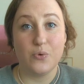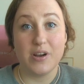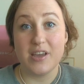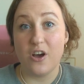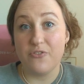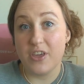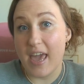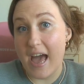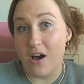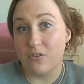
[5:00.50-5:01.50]
want to get off the
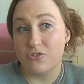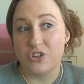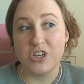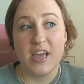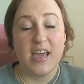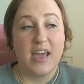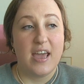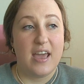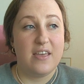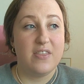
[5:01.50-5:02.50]
couch
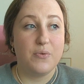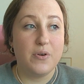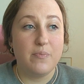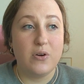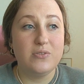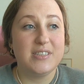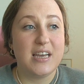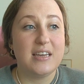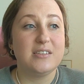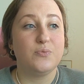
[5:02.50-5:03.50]
and there were most
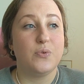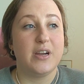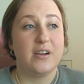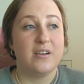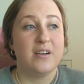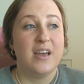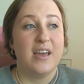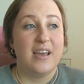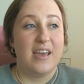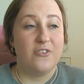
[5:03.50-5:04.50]
days where
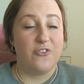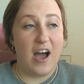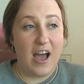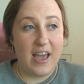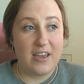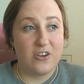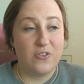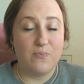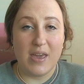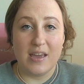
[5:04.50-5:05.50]
if I
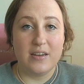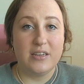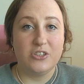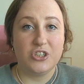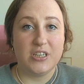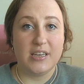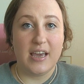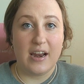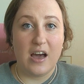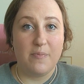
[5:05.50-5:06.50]
could manage to
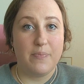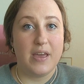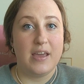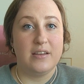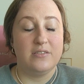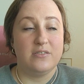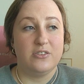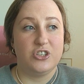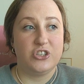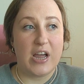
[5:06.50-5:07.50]
get up and
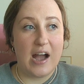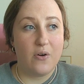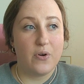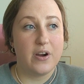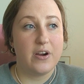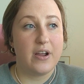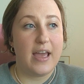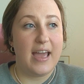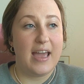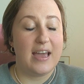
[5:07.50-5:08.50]
shower
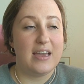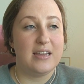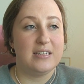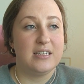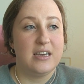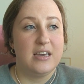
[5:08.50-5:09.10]
and